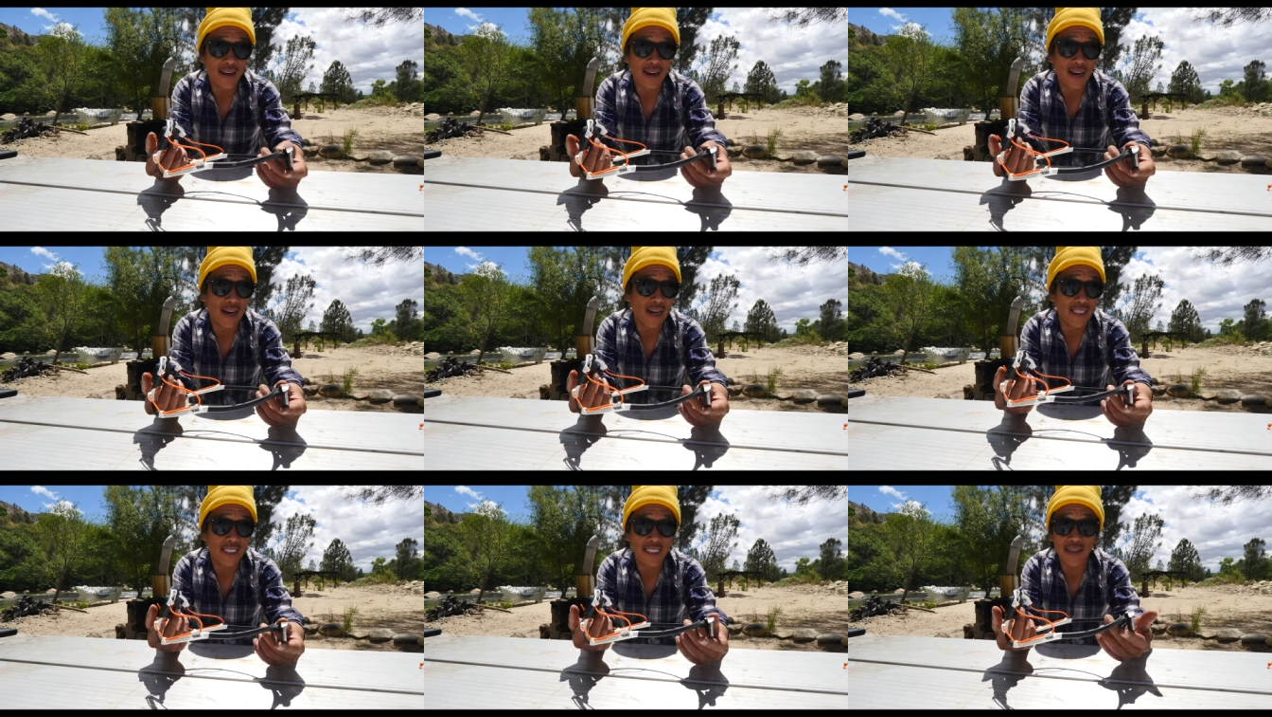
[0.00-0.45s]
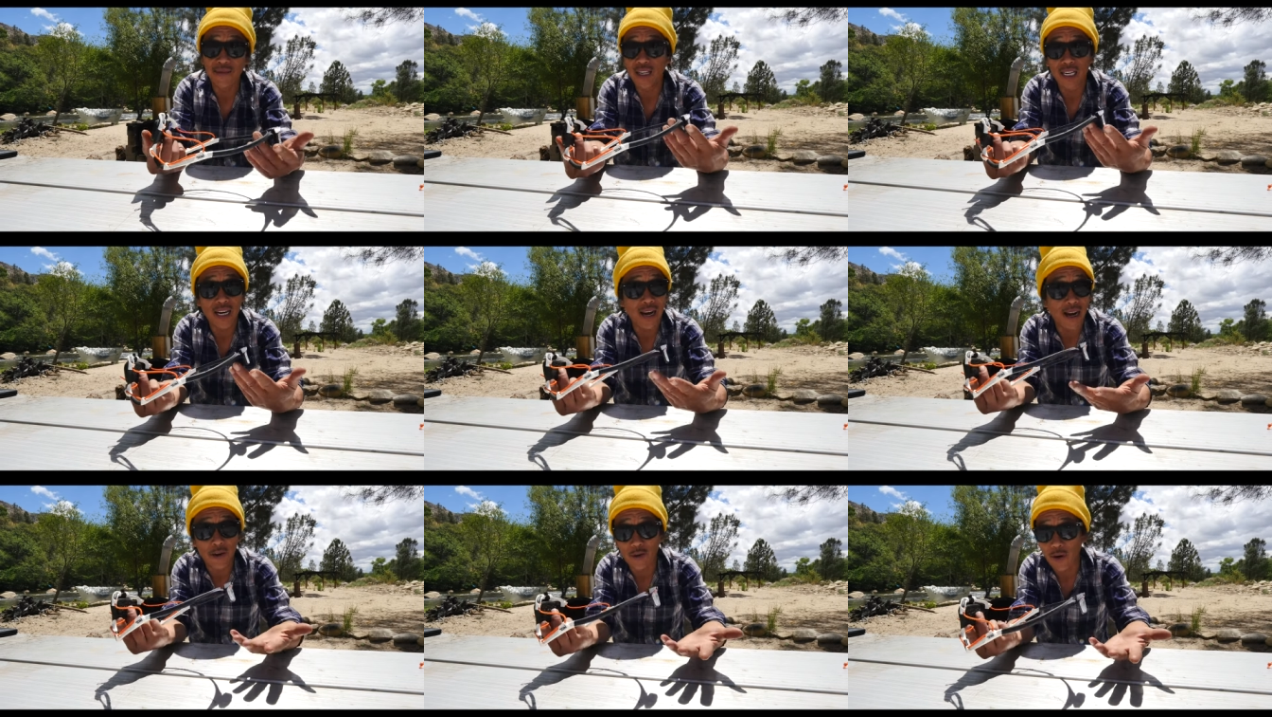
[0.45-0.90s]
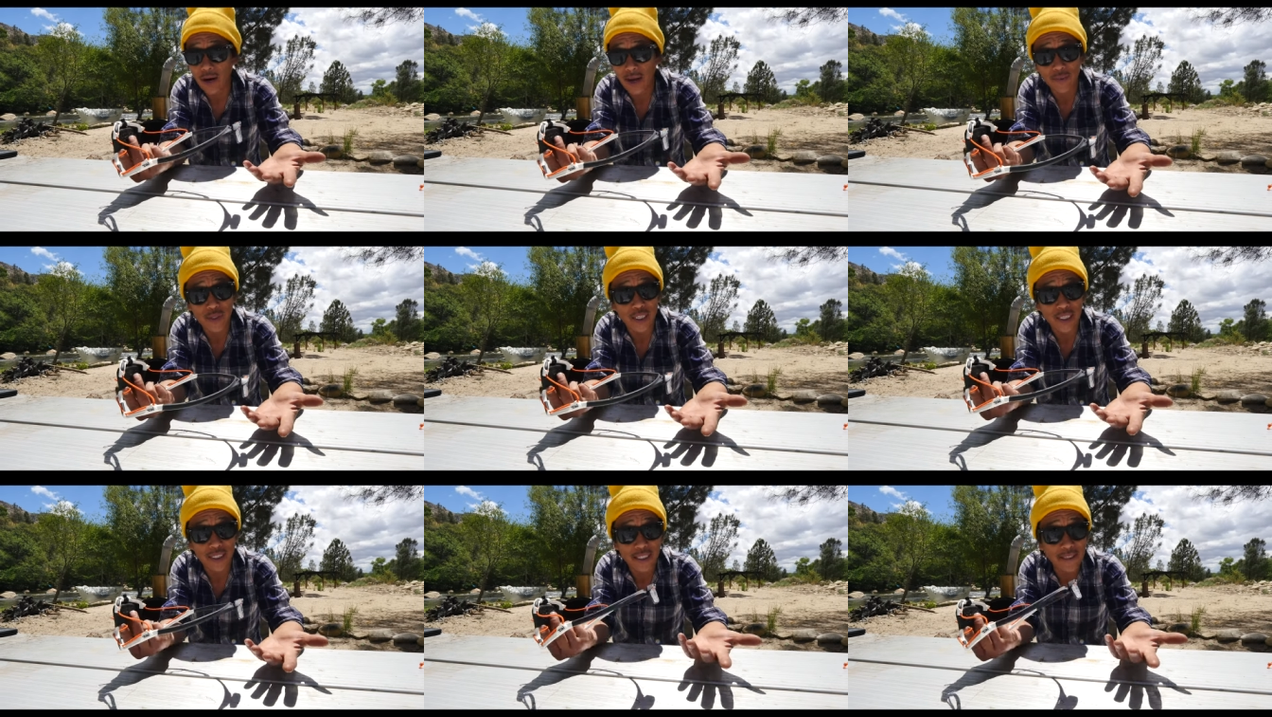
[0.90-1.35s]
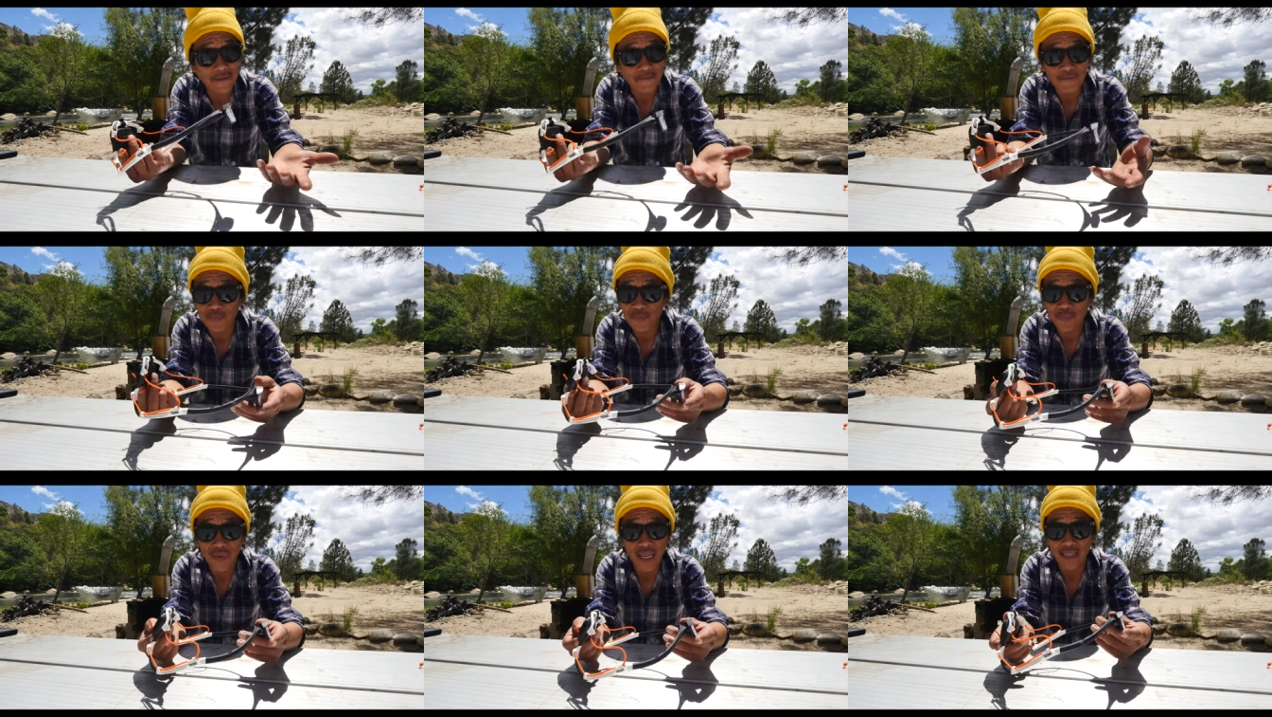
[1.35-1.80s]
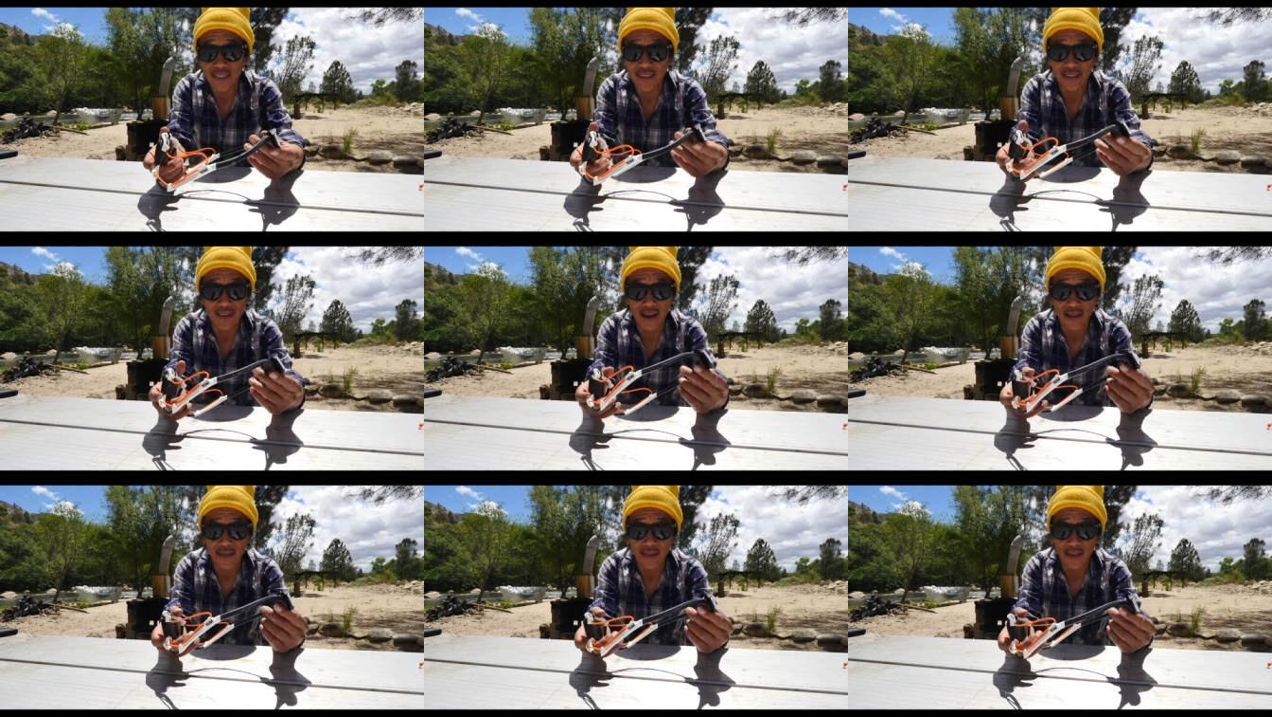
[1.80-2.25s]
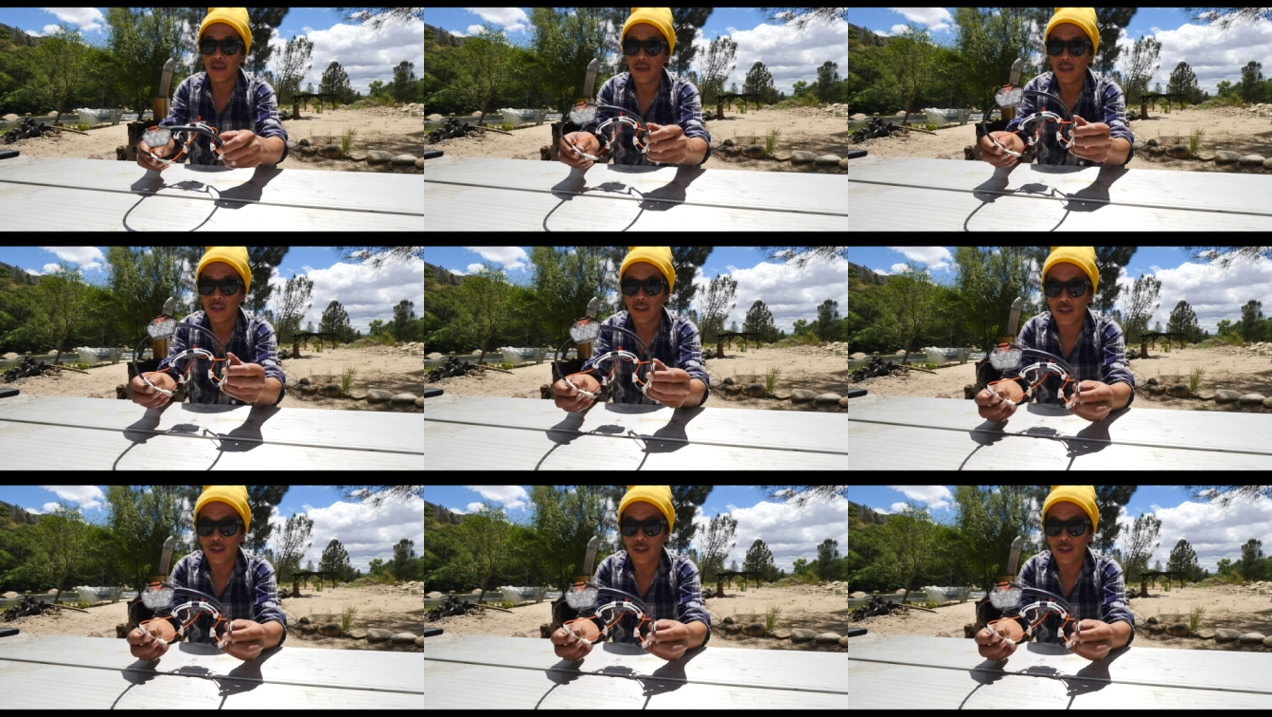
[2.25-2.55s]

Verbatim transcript: uh, 79 grams is is nothing.